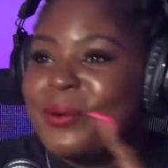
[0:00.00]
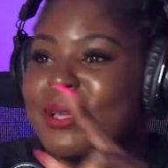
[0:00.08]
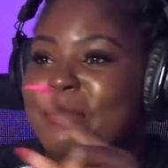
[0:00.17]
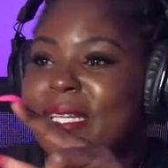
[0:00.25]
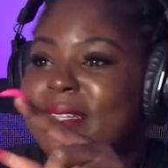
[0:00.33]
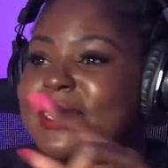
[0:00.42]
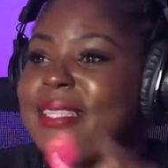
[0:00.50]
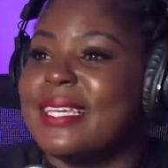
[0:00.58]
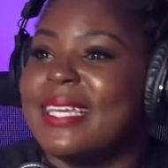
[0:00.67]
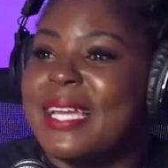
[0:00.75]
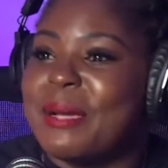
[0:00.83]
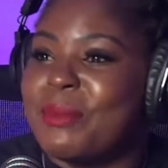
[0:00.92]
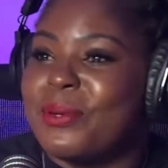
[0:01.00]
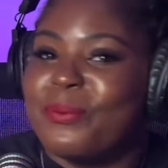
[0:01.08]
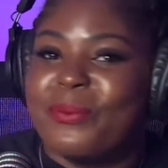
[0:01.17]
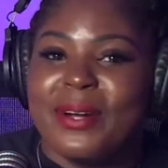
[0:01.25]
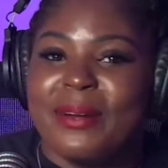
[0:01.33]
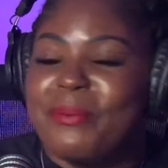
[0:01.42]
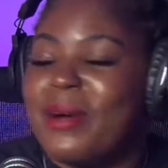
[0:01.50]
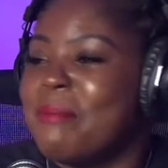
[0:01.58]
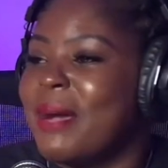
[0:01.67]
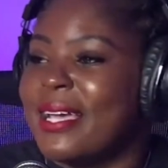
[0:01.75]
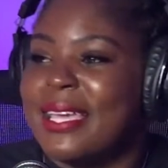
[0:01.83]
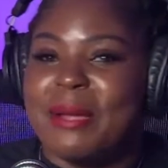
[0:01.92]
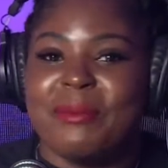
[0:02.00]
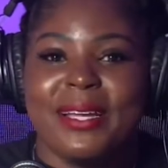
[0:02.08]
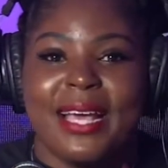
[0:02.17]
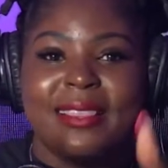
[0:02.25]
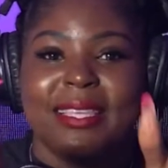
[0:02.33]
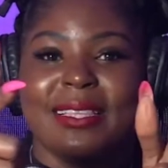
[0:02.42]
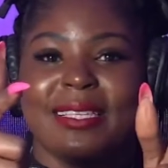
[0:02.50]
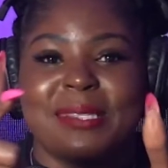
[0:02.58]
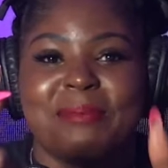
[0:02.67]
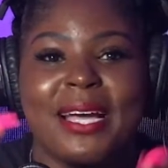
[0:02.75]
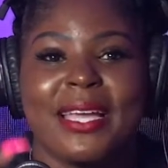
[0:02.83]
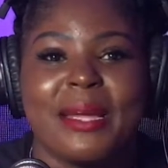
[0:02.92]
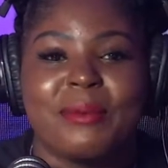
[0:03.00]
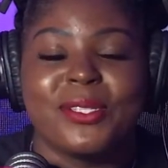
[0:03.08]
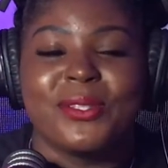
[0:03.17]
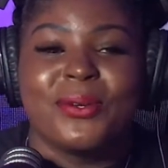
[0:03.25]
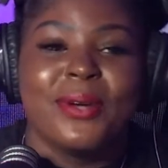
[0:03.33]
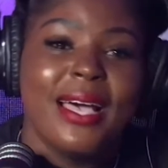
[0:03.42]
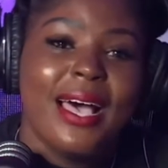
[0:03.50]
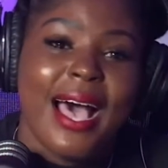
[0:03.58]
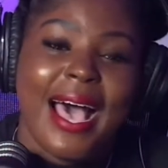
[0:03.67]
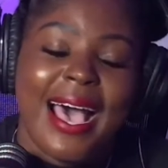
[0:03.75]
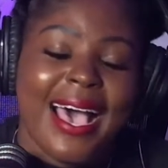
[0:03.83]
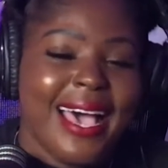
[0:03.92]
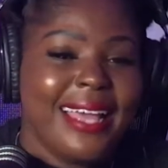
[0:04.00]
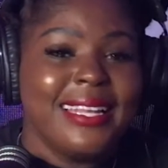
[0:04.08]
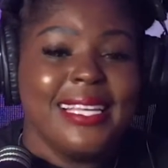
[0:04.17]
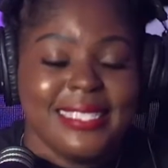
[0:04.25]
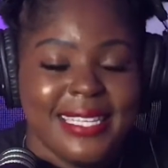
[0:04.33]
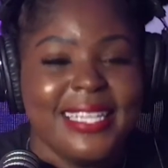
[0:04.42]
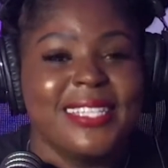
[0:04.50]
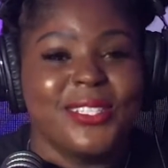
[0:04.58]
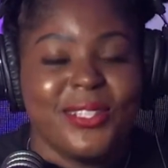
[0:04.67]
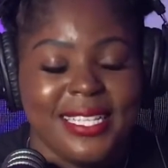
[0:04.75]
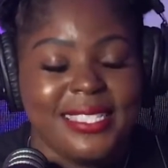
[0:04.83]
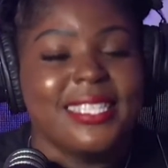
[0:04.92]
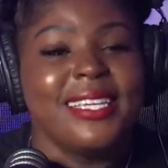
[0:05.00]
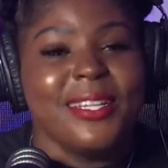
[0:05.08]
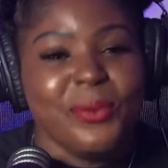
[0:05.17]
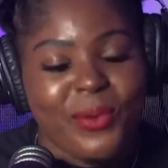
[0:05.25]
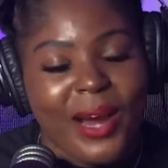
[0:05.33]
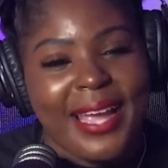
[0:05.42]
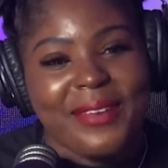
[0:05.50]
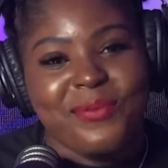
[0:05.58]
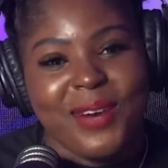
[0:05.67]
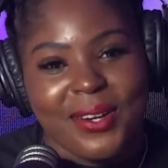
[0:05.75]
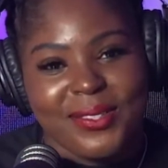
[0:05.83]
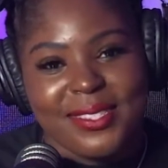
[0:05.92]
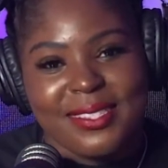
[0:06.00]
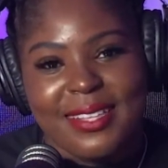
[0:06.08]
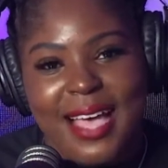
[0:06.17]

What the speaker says: Let me look at the camera. Where my camera at? I think this is my camera too. Let's get it right first.